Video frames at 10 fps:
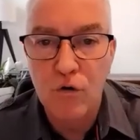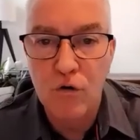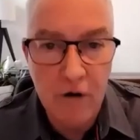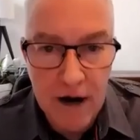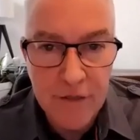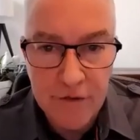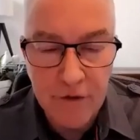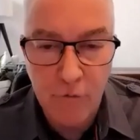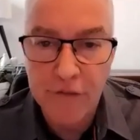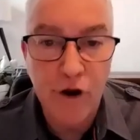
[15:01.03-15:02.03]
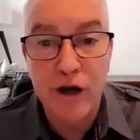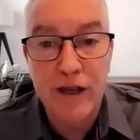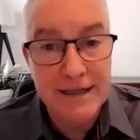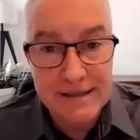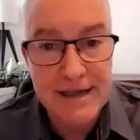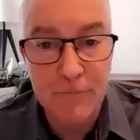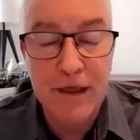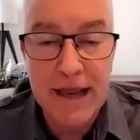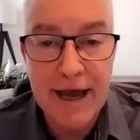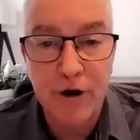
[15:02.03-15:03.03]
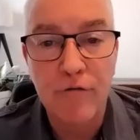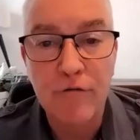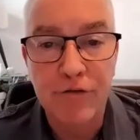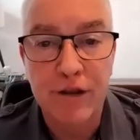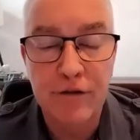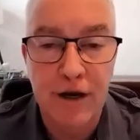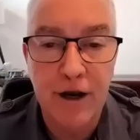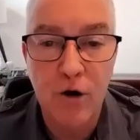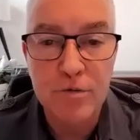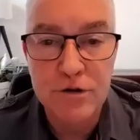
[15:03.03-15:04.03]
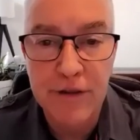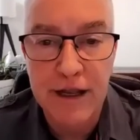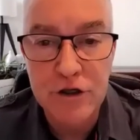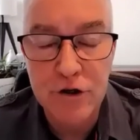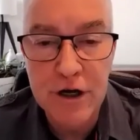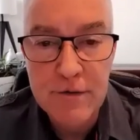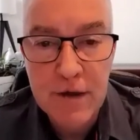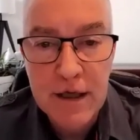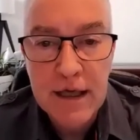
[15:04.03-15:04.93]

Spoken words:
or anything I read that I don't get something out of that helps on that journey.